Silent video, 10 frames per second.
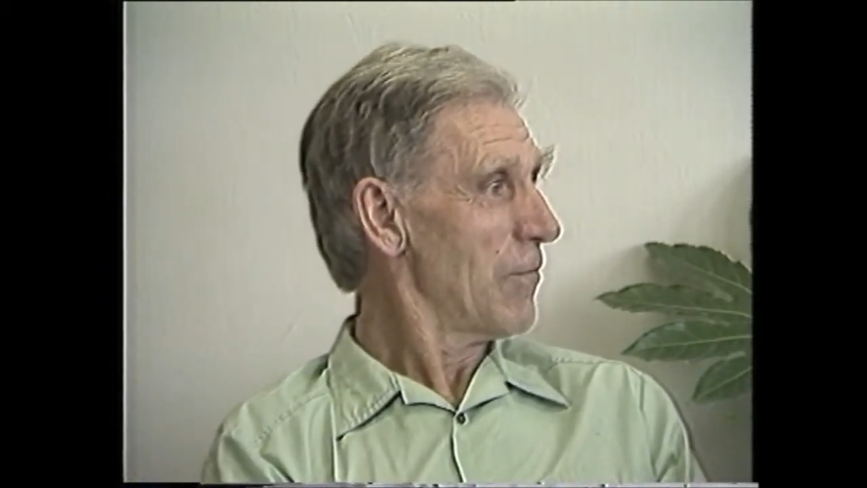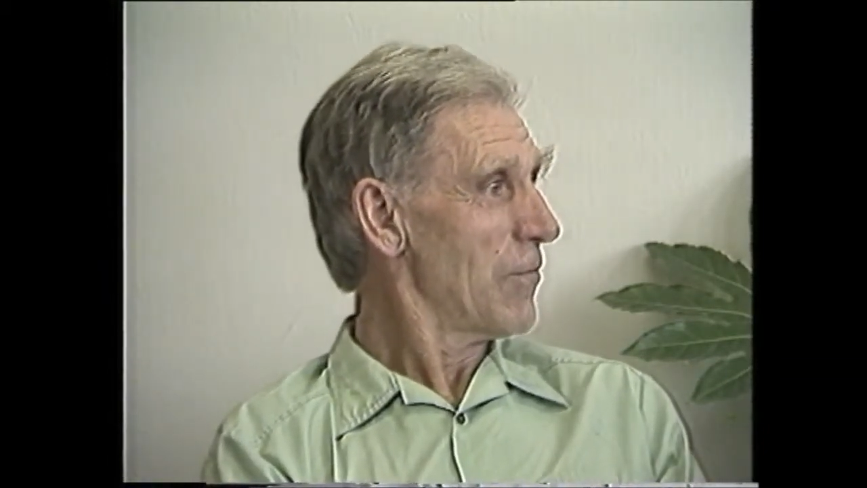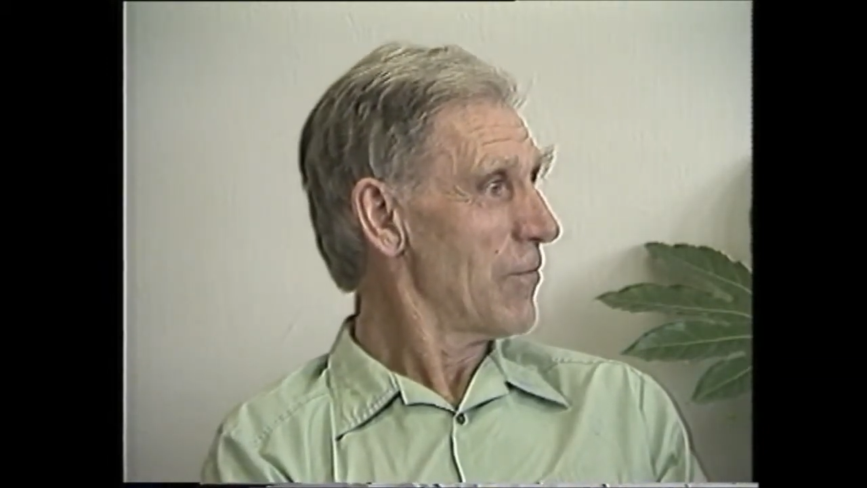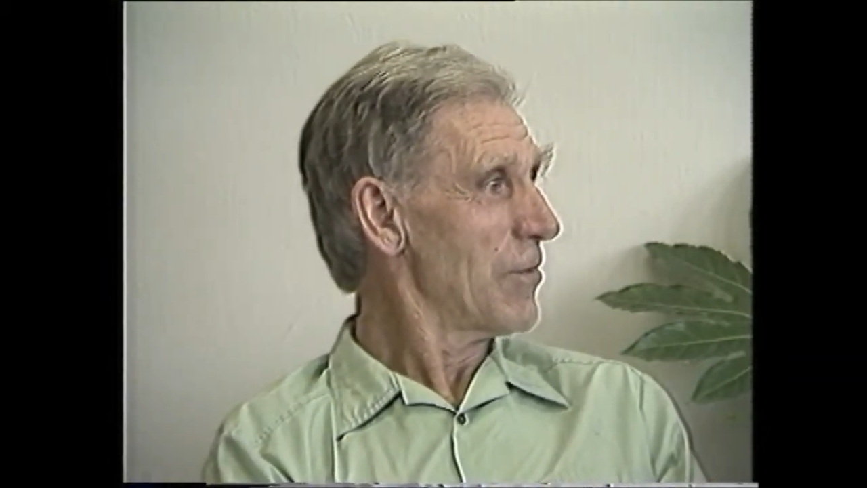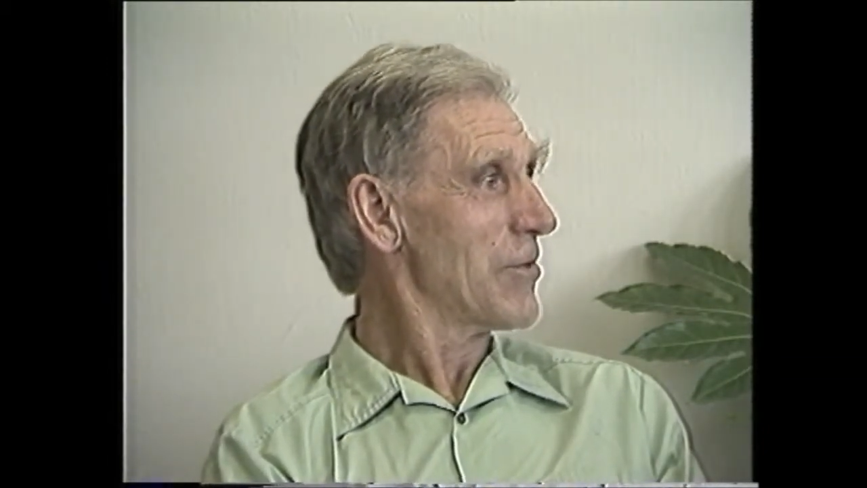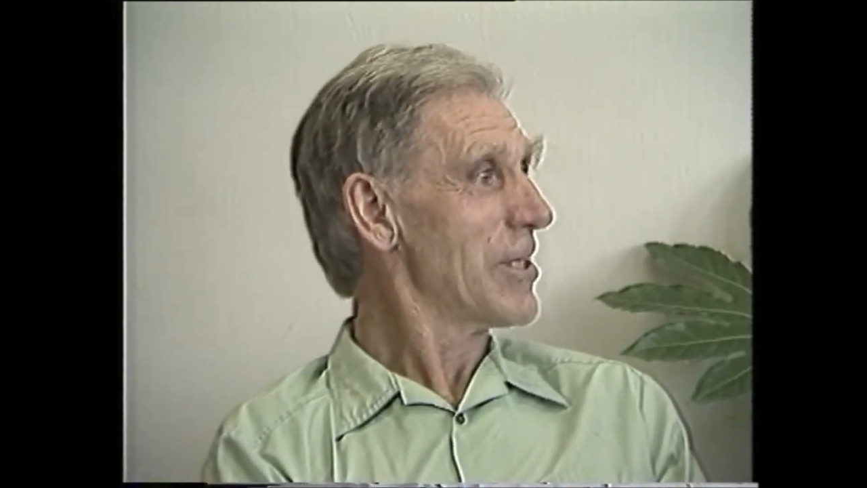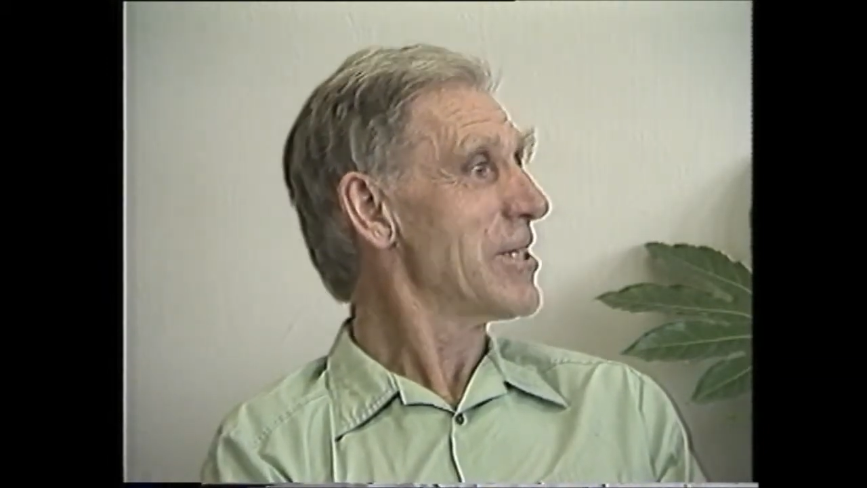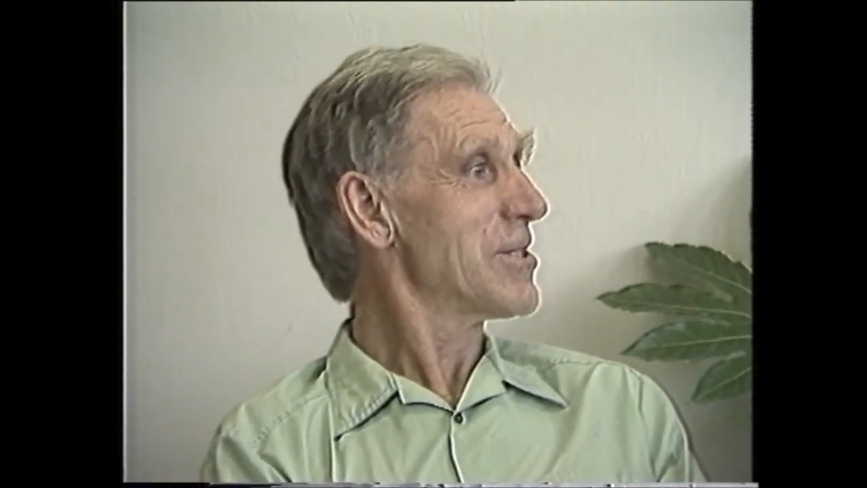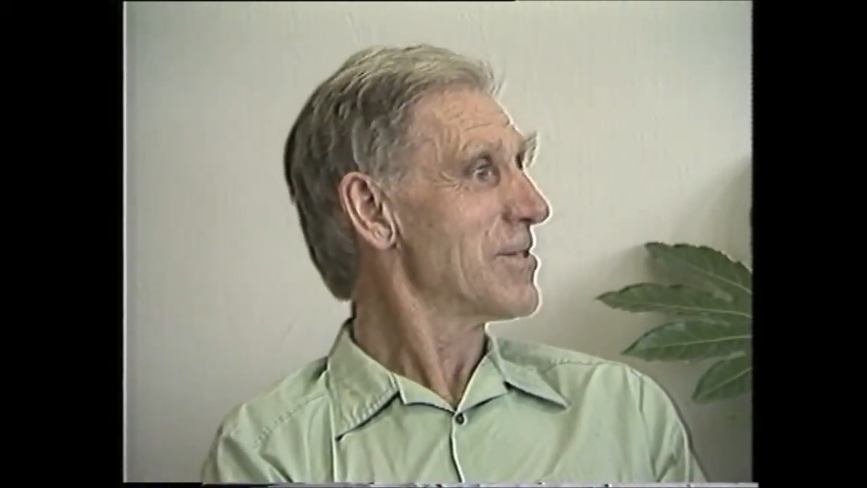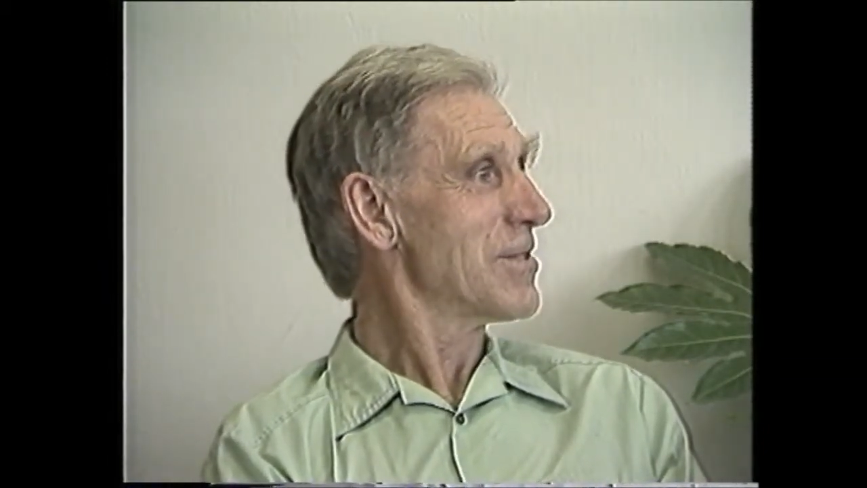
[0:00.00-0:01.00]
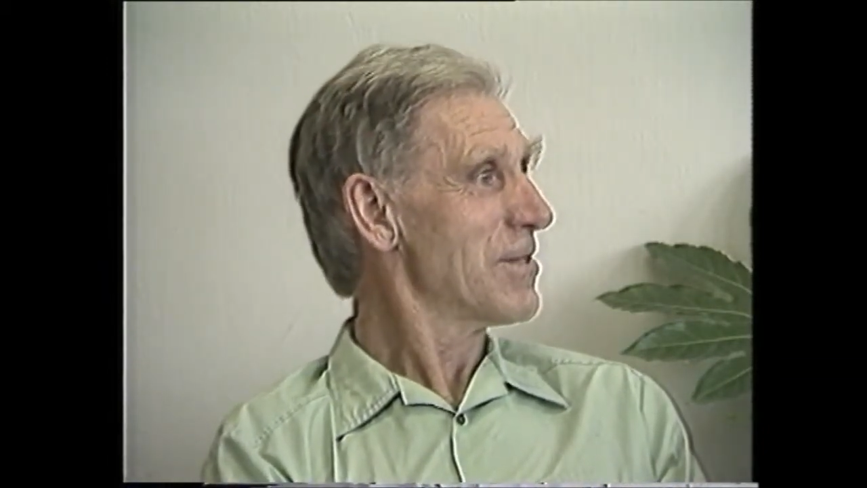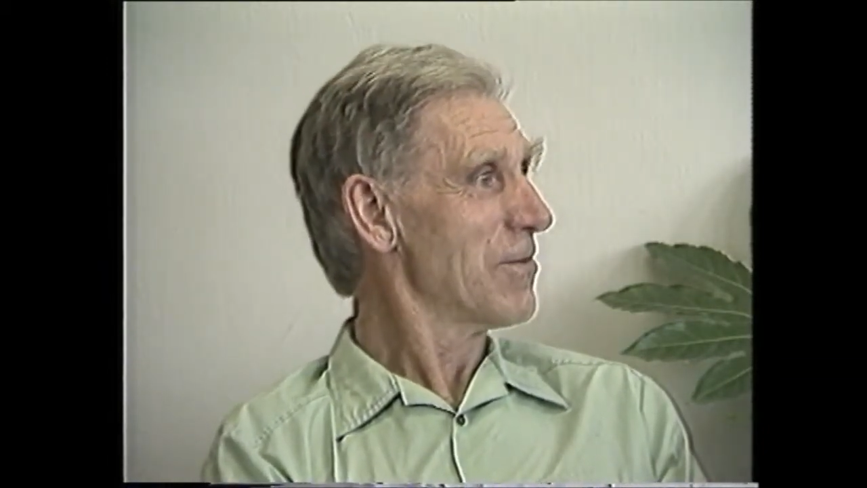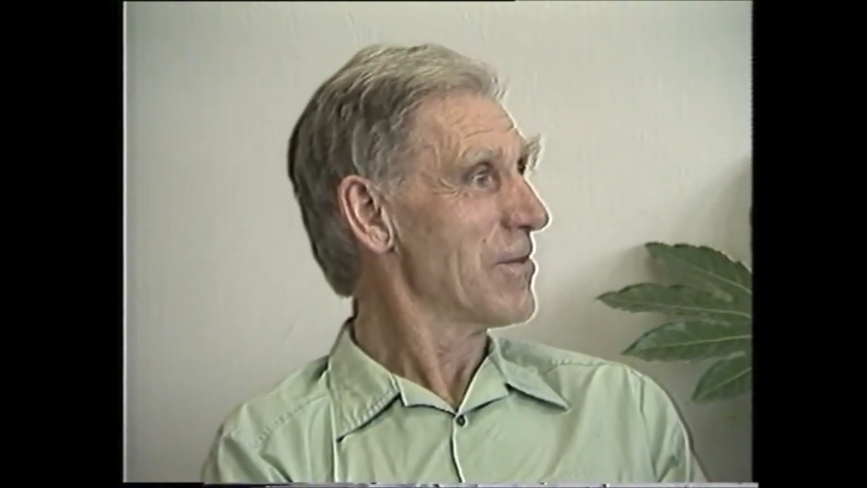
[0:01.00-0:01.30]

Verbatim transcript: of the Teachers hmm.